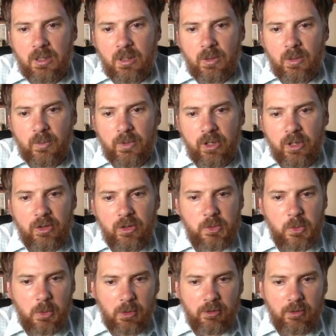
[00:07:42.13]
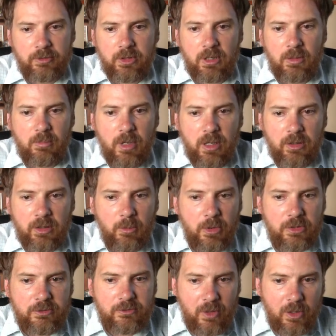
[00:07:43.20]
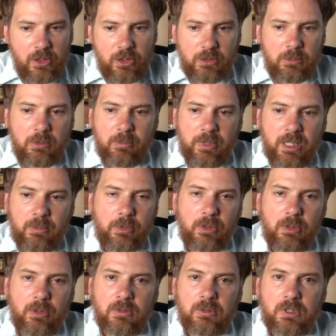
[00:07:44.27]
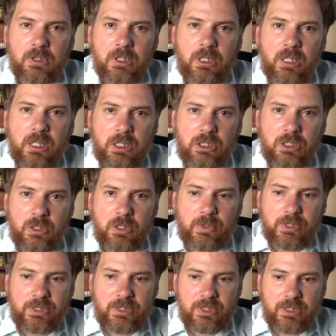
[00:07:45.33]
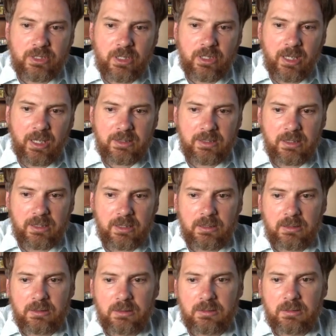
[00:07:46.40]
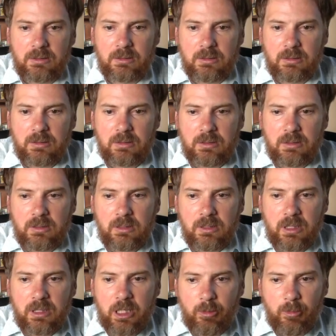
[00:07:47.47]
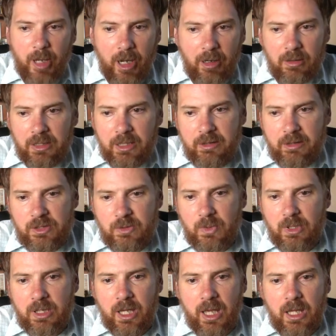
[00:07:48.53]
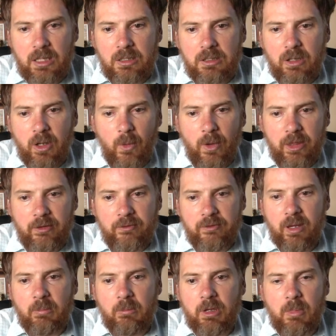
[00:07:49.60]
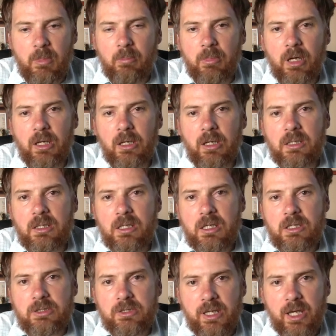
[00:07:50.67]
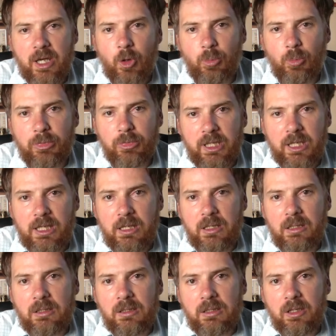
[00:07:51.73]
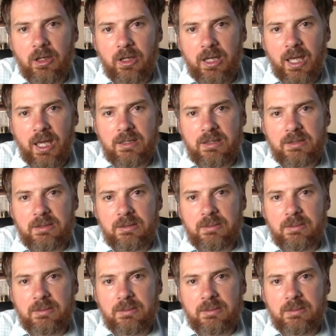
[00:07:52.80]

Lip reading: Widows were often among the most vulnerable people in Jewish society, and apparently this one had no other family member to help plead her case.